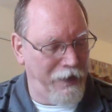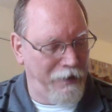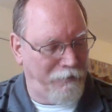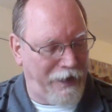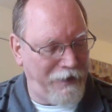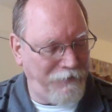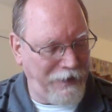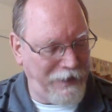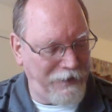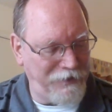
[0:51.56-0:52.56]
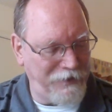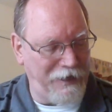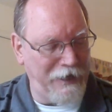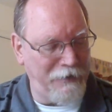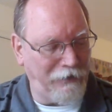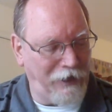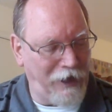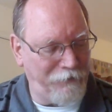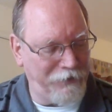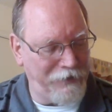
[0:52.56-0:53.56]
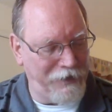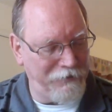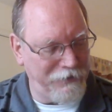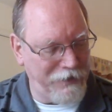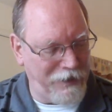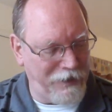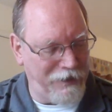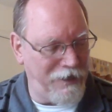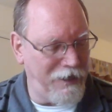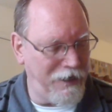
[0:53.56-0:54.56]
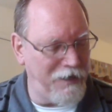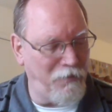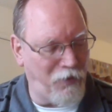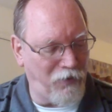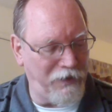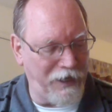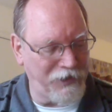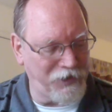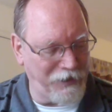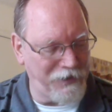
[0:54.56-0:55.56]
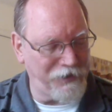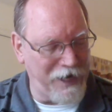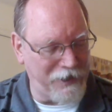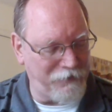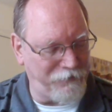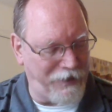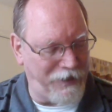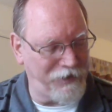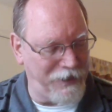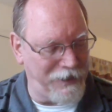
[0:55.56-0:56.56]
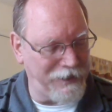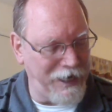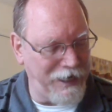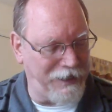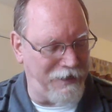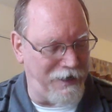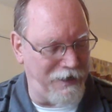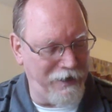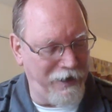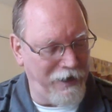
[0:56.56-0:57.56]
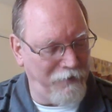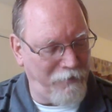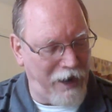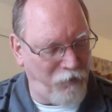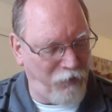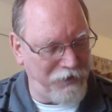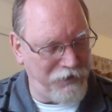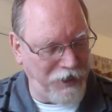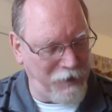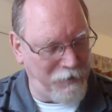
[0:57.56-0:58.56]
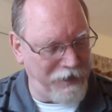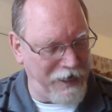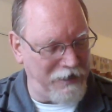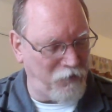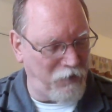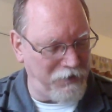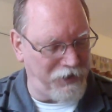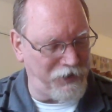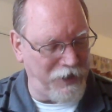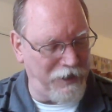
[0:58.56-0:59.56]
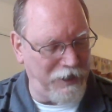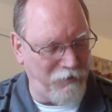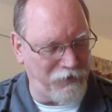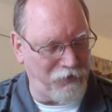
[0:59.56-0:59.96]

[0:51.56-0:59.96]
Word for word: By faith Abel offered unto God a more excellent sacrifice than Cain by which he obtained witness that he was